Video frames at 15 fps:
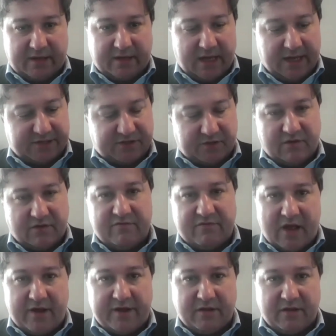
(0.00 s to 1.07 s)
at a certain
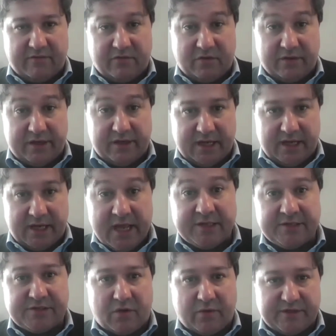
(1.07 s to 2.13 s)
value level, it
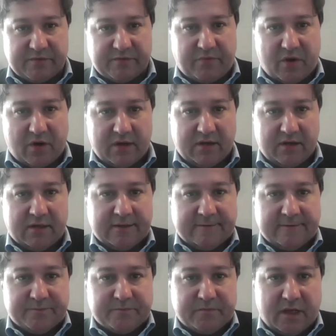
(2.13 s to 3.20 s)
is always a part
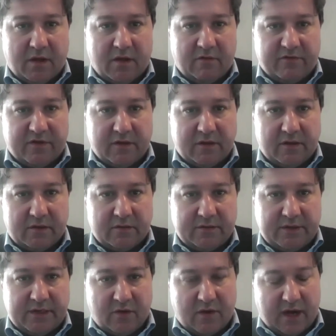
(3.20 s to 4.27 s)
of
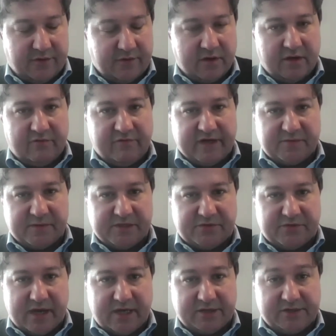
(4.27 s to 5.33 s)
either an investment
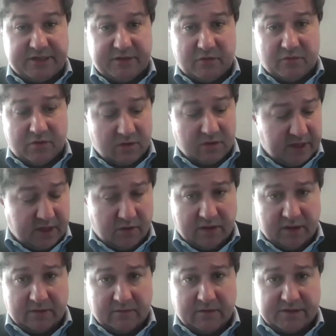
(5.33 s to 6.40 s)
strategy or
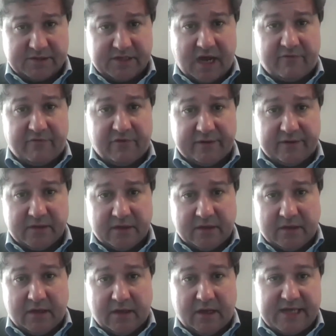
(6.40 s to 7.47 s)
a sovereign
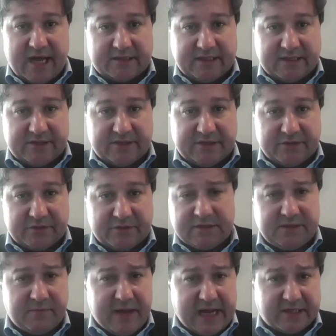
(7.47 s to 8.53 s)
tactic to
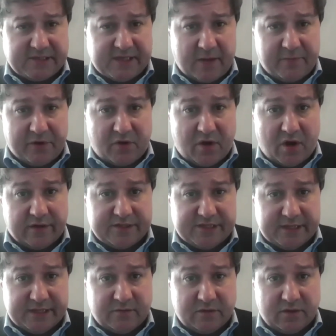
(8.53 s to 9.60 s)
backstop your
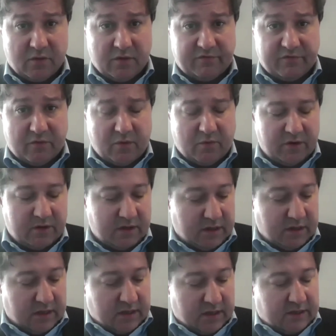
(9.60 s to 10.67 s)
currency going forward.
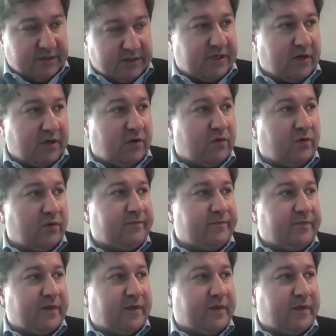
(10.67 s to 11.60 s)
So